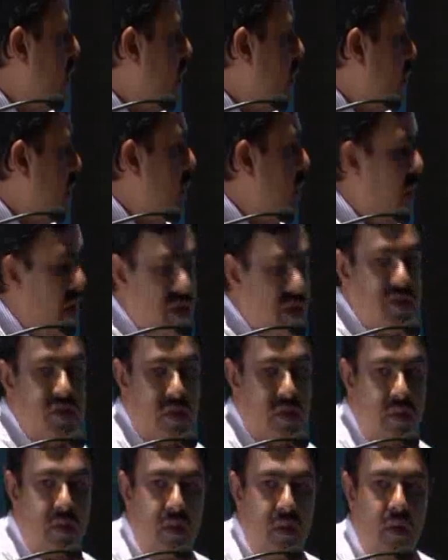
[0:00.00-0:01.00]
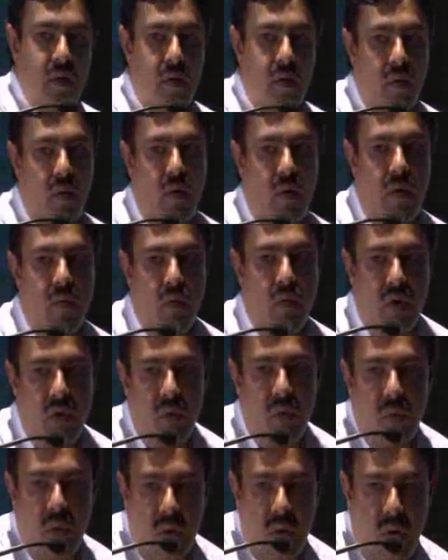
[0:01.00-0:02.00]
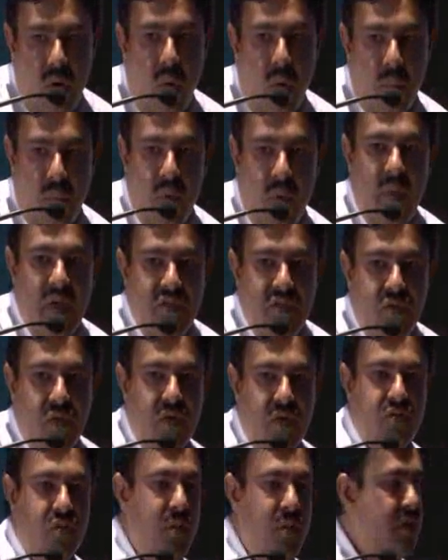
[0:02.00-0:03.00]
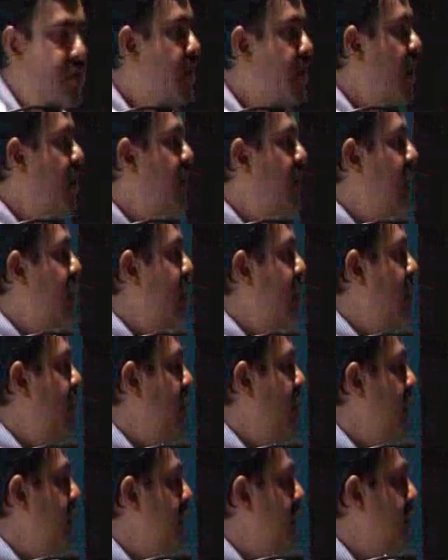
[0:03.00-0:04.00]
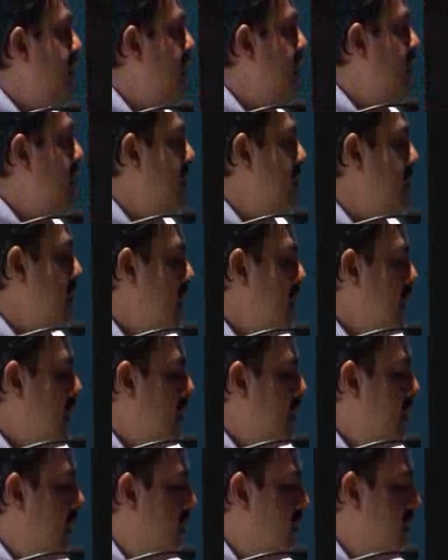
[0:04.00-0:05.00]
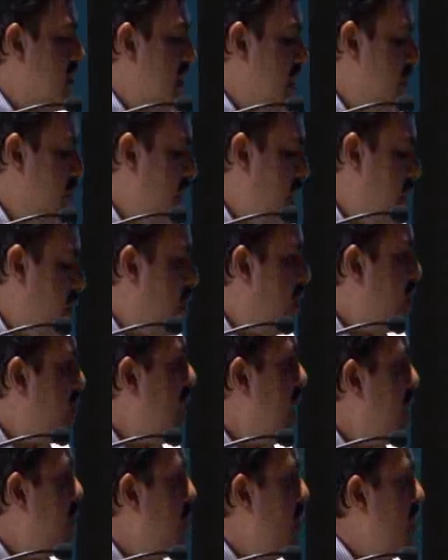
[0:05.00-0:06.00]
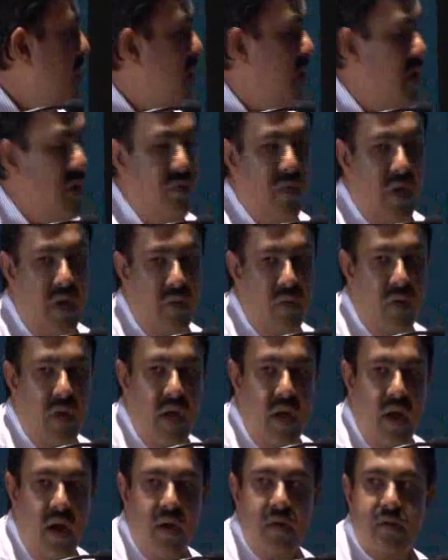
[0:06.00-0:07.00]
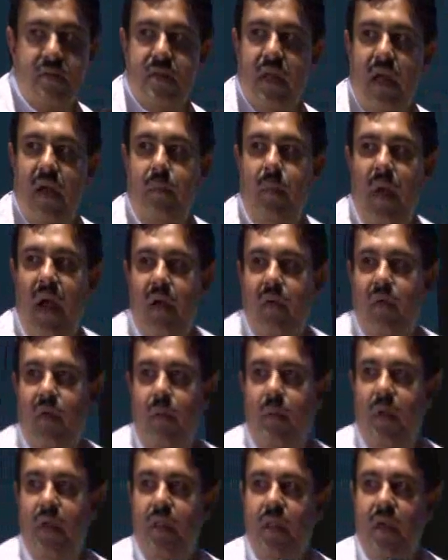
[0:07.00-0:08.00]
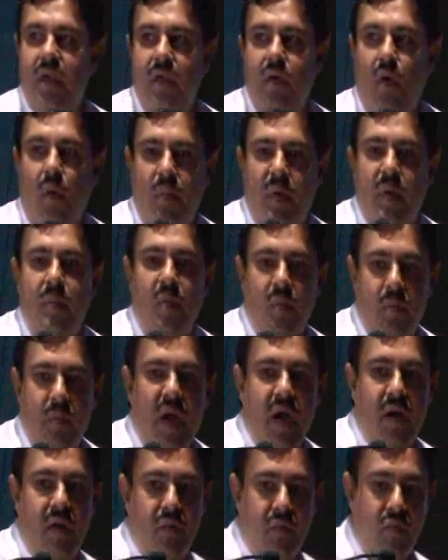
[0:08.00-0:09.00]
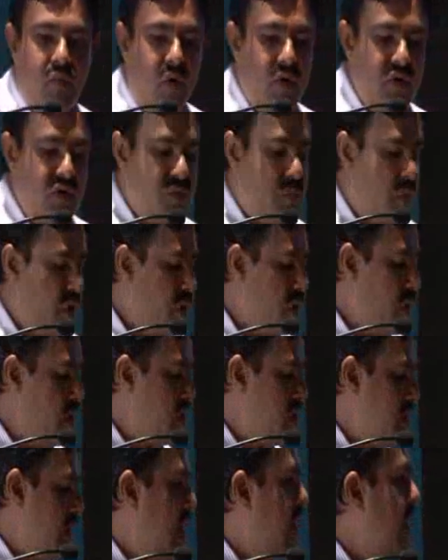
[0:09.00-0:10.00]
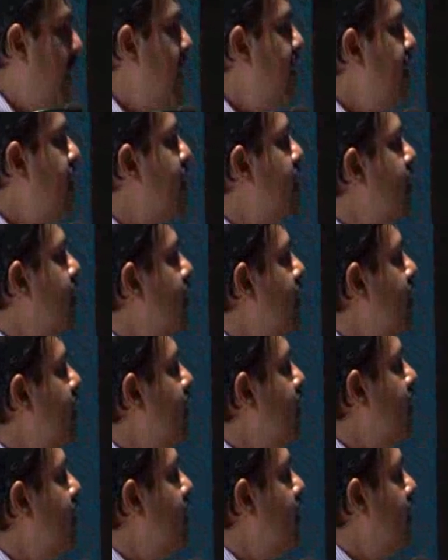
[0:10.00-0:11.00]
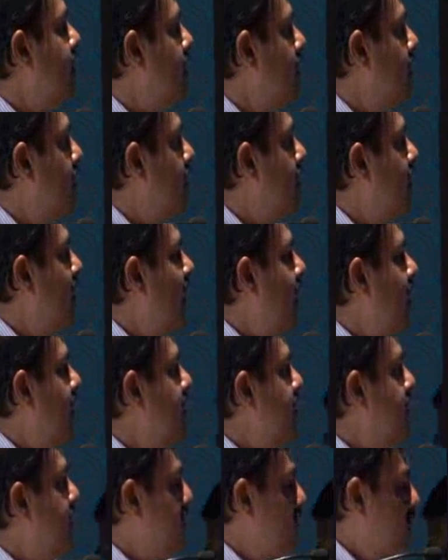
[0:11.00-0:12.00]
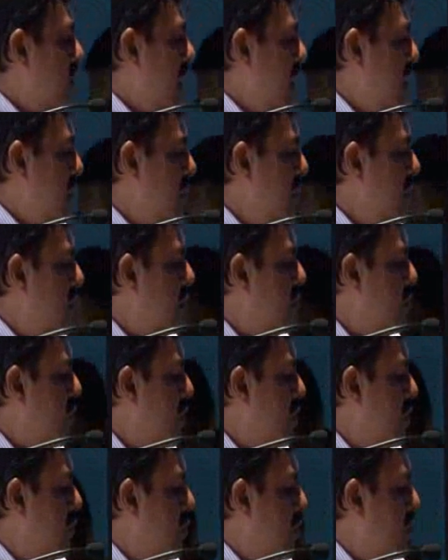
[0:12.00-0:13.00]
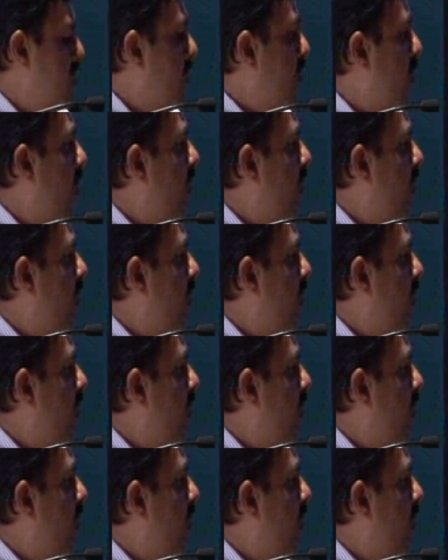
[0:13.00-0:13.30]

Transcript: optimization, or what you call a compromise choice. So basically, finally we decided that C band or 5.35 gigahertz, that band will be the optimum band for this particular satellite. And you can imagine what the